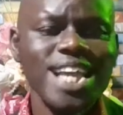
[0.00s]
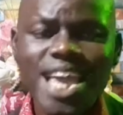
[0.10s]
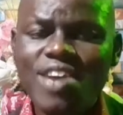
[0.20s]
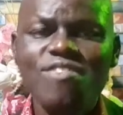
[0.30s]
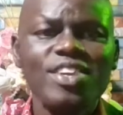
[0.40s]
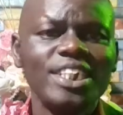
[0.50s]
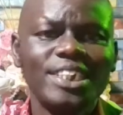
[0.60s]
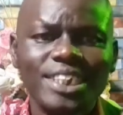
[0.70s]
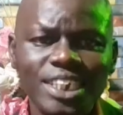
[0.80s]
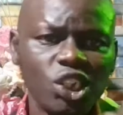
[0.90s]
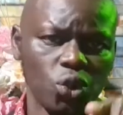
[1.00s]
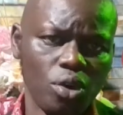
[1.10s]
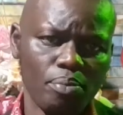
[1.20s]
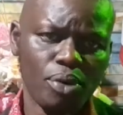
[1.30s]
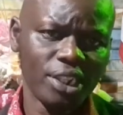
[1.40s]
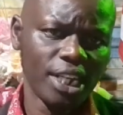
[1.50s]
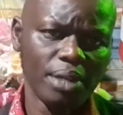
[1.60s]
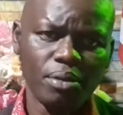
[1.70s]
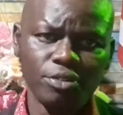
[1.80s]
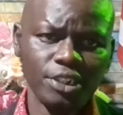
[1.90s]
Every season, praise the
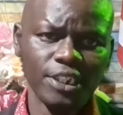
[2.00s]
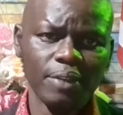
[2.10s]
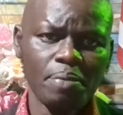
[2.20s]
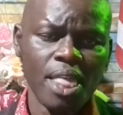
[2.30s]
name of Jesus.